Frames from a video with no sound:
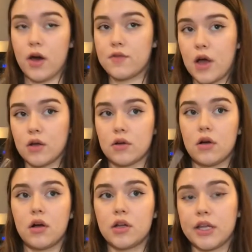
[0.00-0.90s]

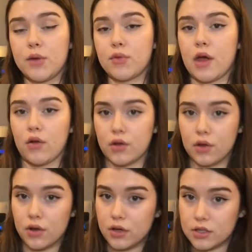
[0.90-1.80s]
alcohol, clean it with
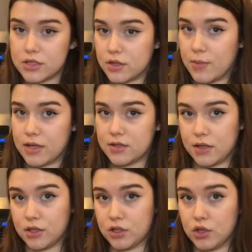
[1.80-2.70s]
alcohol. It's the best
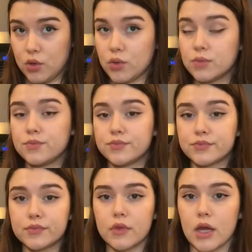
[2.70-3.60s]
thing to do.
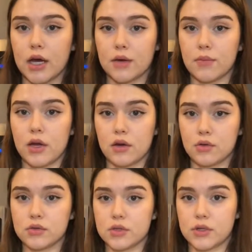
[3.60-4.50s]
I
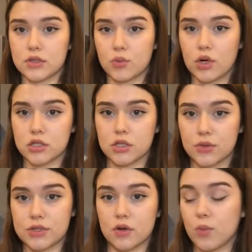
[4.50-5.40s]
don't, so I just washed it
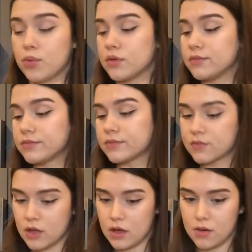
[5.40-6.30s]
with soap.
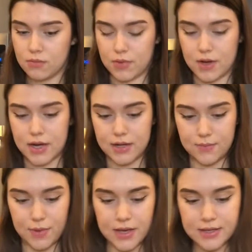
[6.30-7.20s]

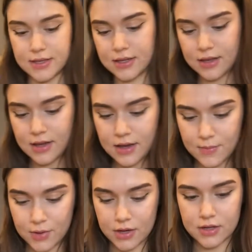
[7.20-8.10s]
But basically,
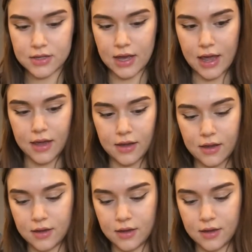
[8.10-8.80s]
I'm gonna take